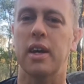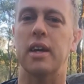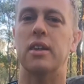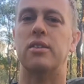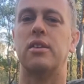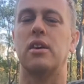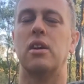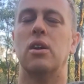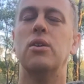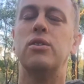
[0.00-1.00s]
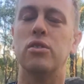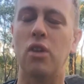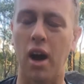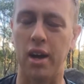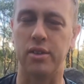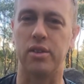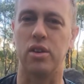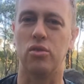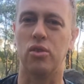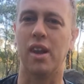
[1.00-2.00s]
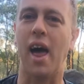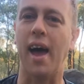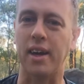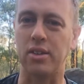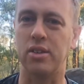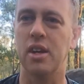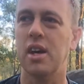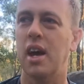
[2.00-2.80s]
is close your eyes, relax,